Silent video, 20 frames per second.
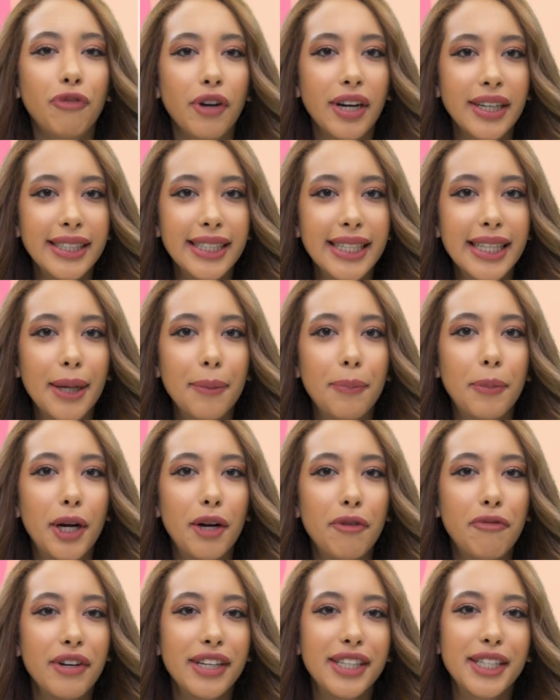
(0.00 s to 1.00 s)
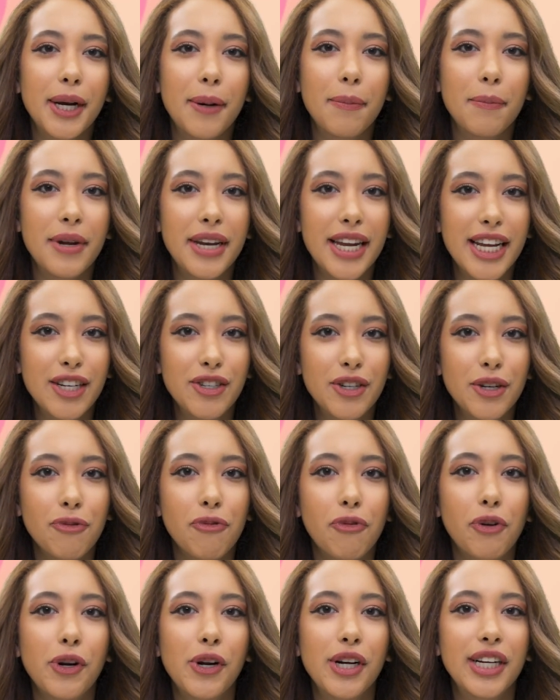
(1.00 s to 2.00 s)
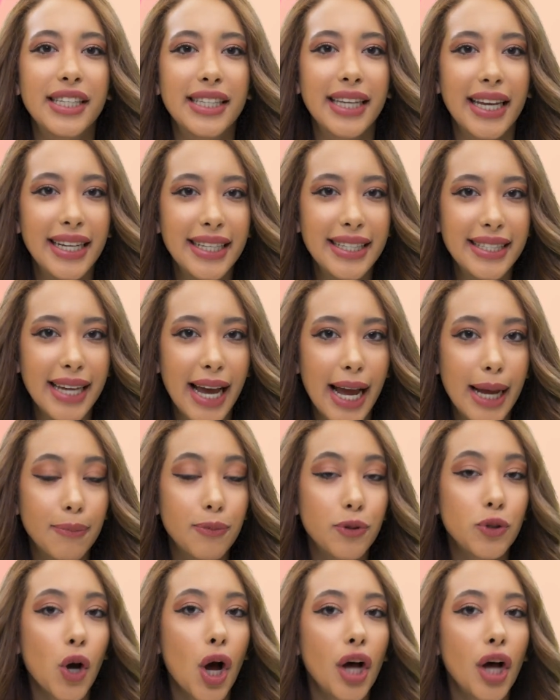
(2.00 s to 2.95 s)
finding the perfect combination for your skin type to